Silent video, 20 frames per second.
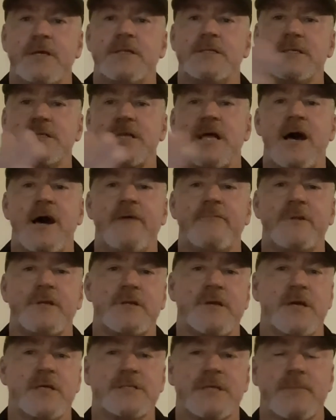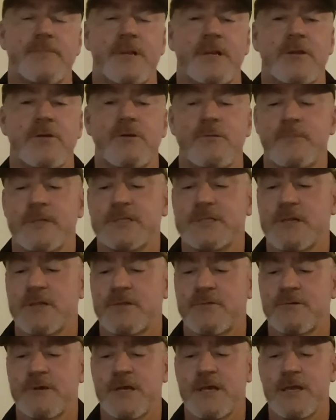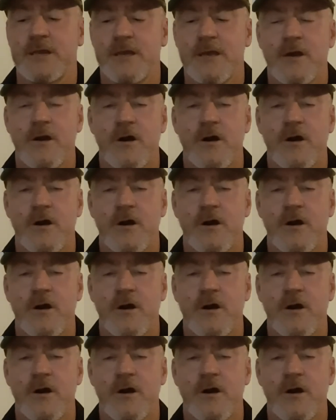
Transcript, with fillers: just halved it. It goes up in increments of 3.